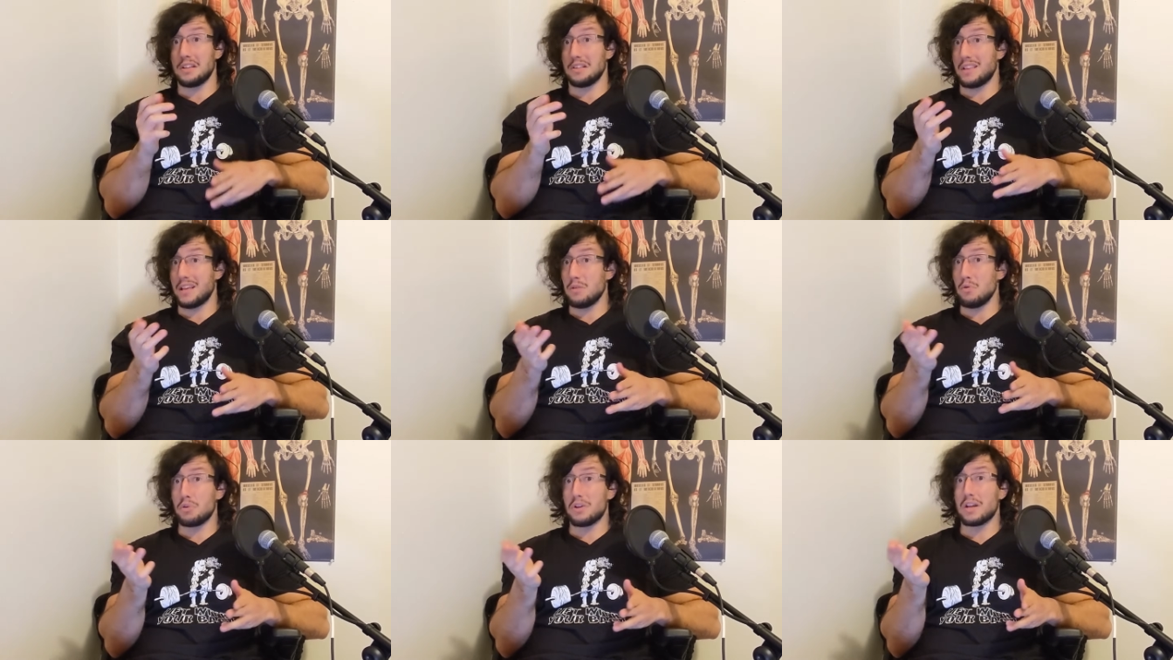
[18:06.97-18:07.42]

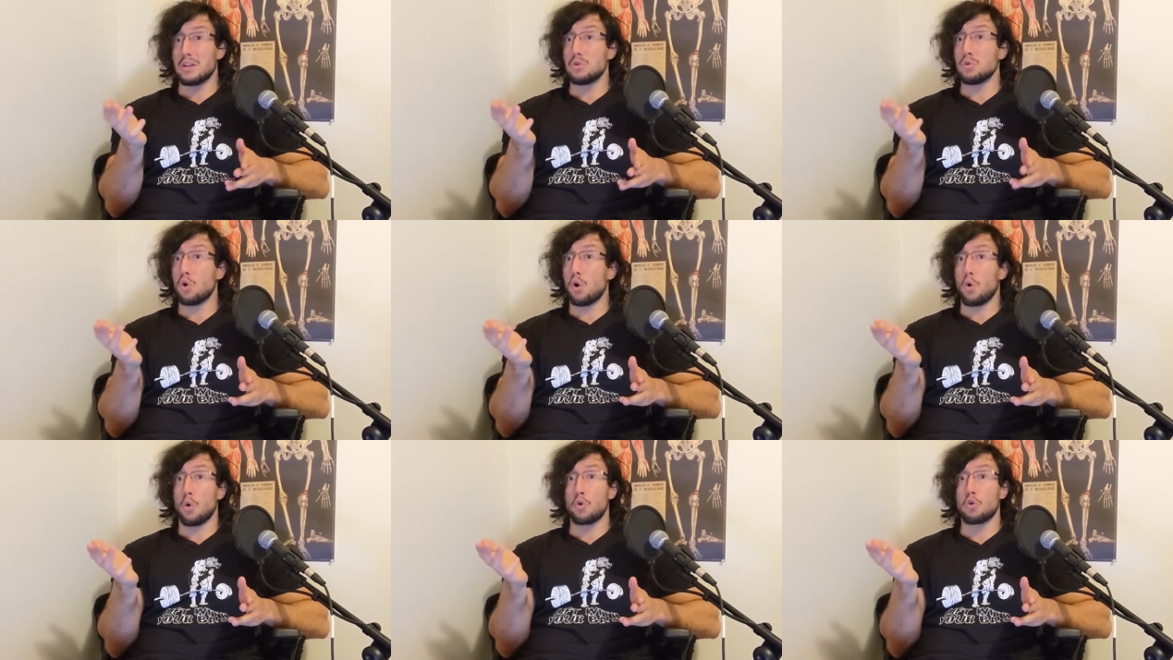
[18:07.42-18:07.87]
then you
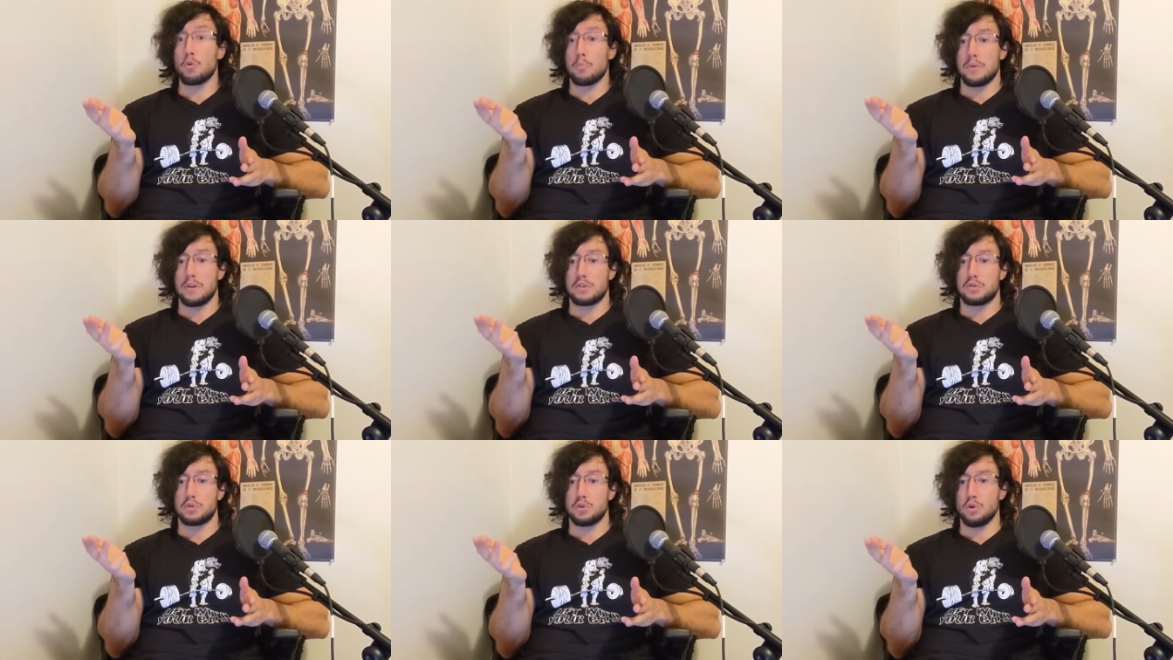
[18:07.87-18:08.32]
can no longer
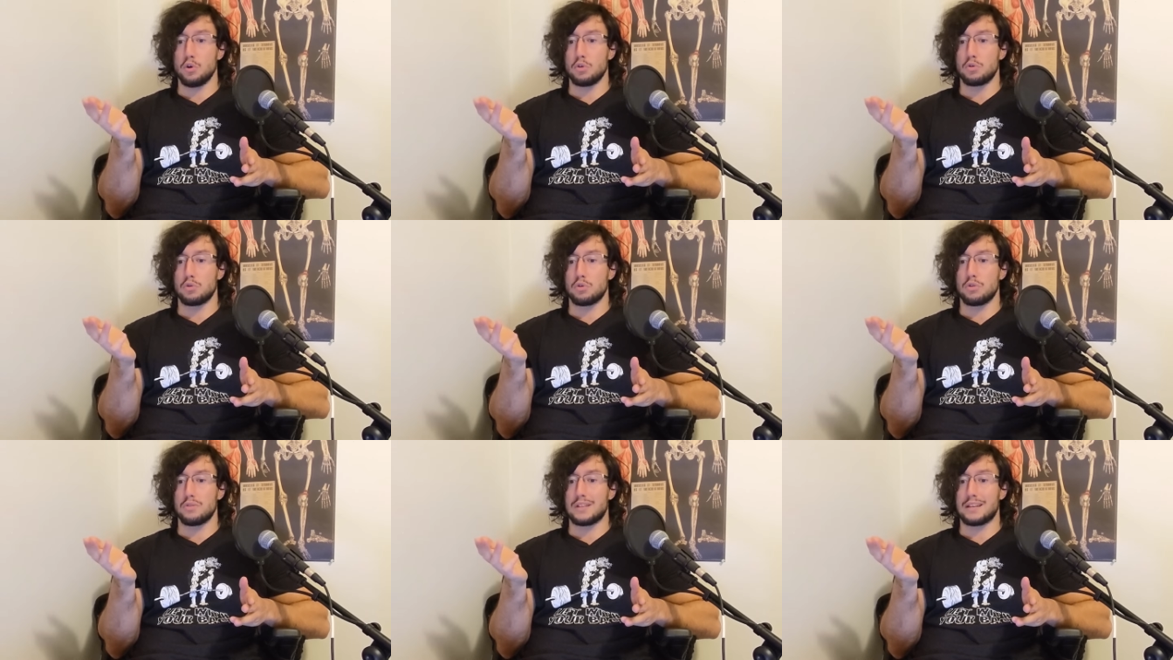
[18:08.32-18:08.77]
be
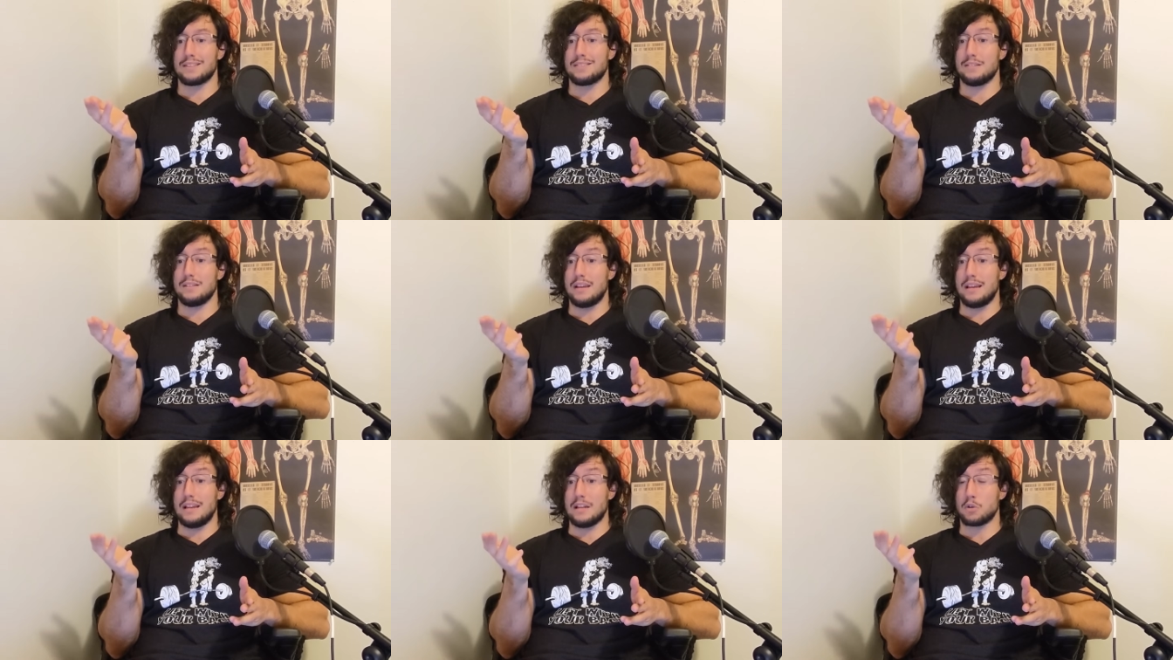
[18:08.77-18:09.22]
certain that
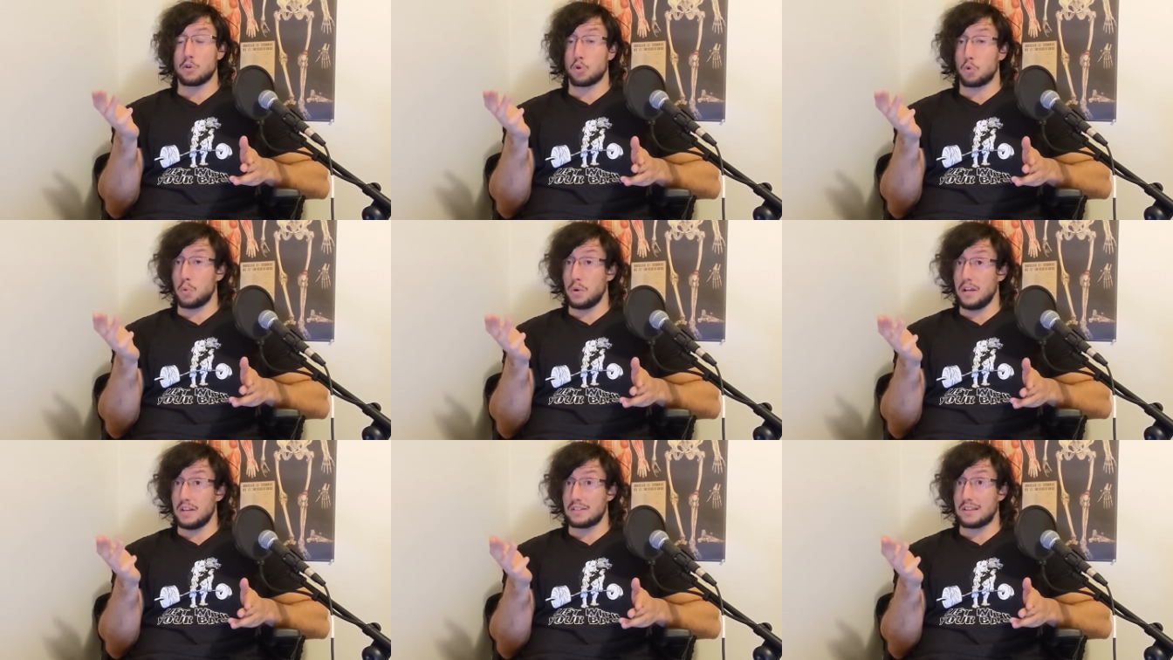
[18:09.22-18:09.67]
the
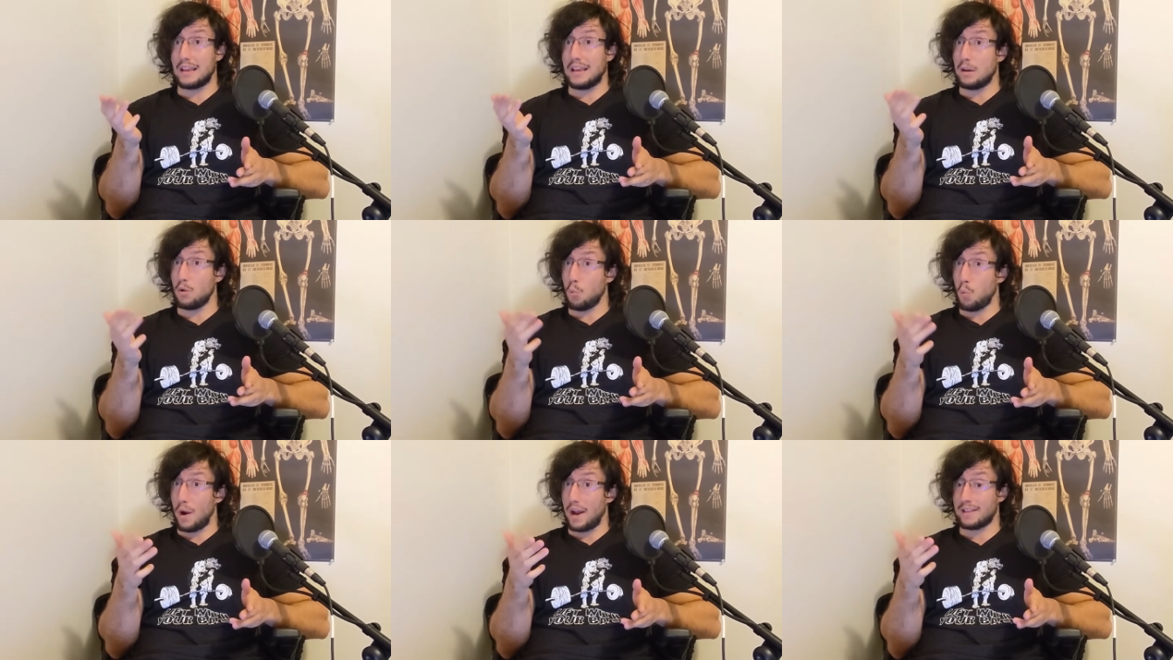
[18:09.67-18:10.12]
increase
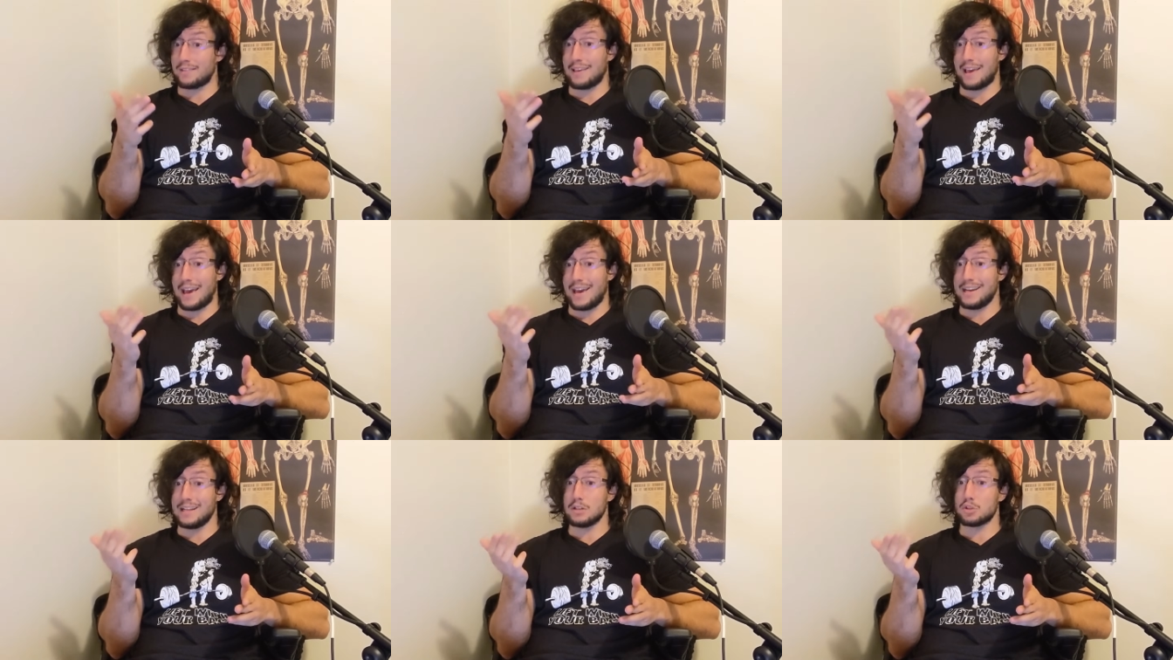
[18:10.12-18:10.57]
in weight
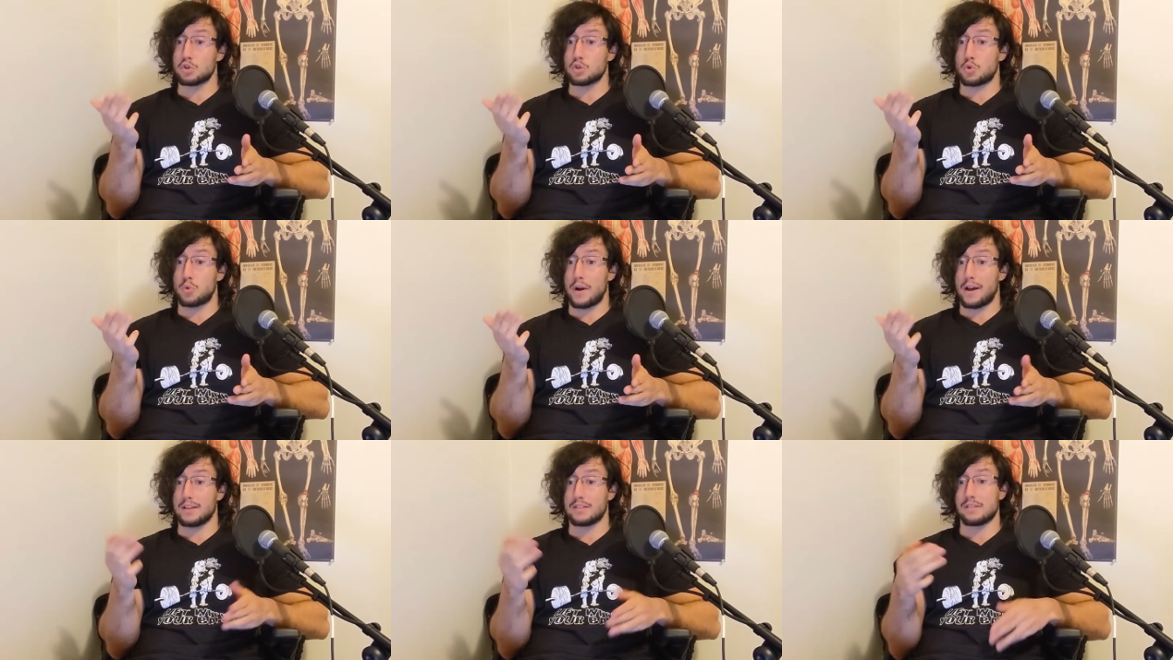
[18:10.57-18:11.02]
and
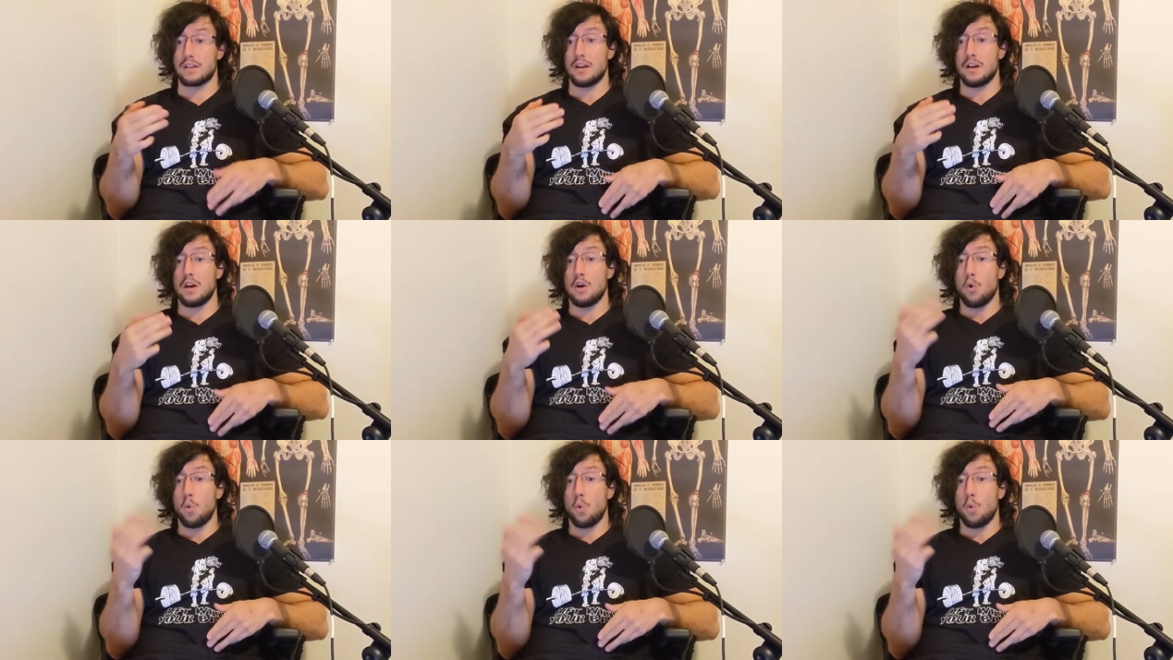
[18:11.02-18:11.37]
stress